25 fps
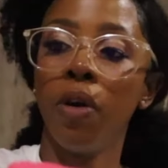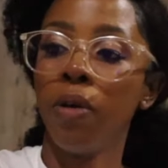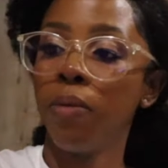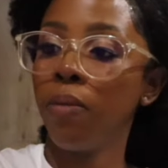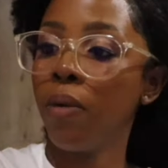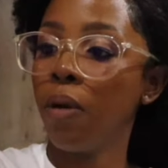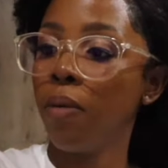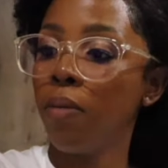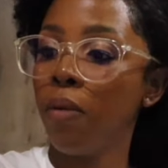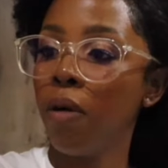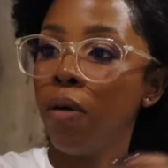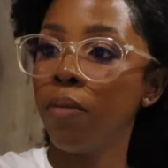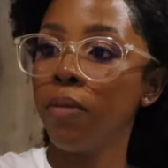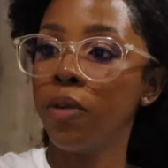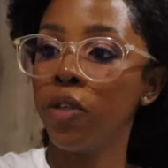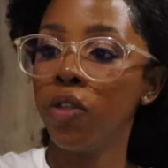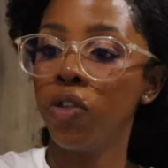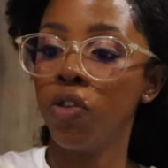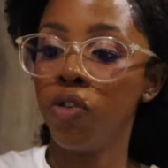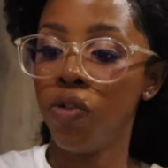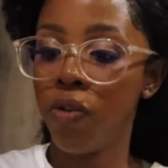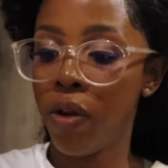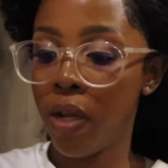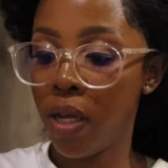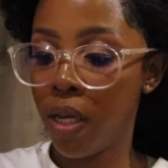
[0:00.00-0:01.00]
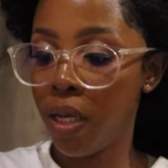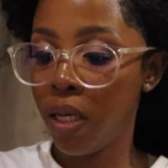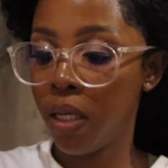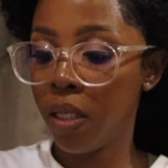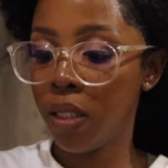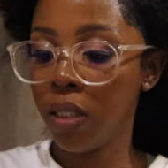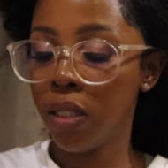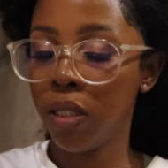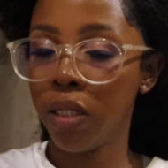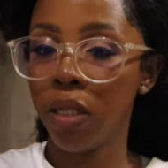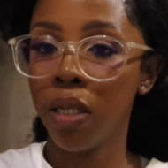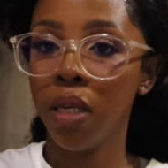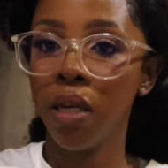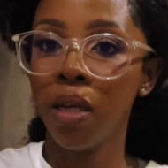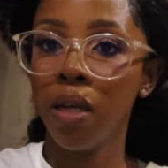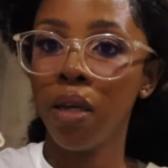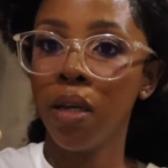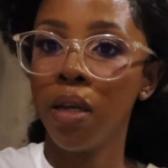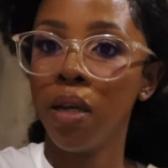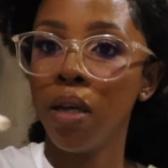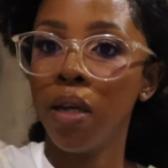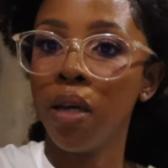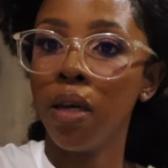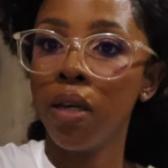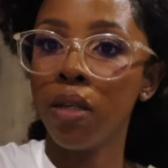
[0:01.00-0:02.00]
got my mom a dress.
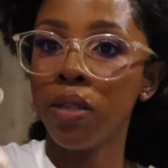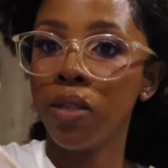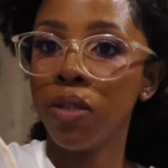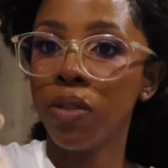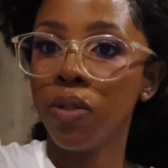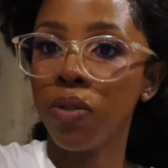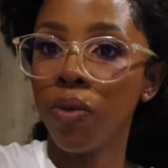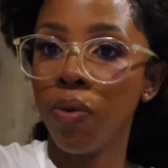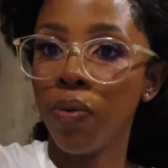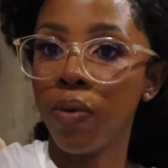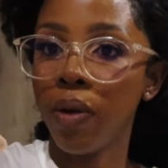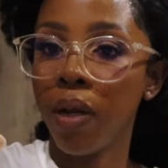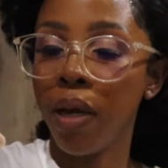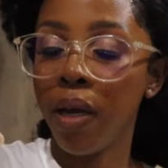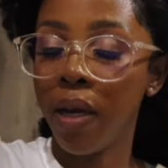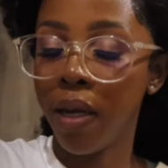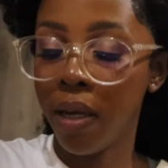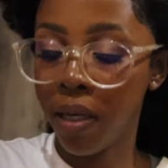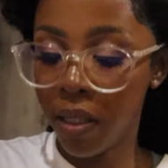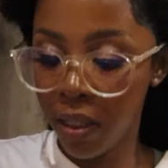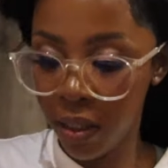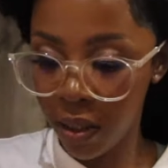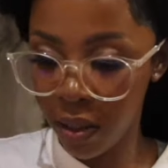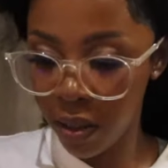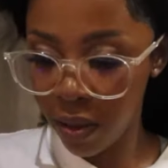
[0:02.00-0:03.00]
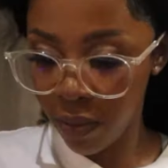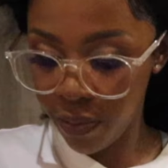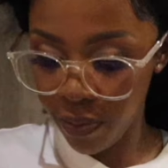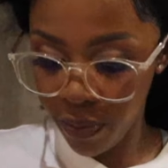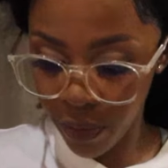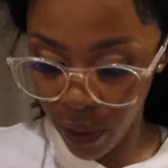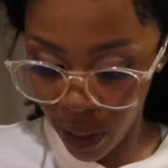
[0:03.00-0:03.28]
It's so nice.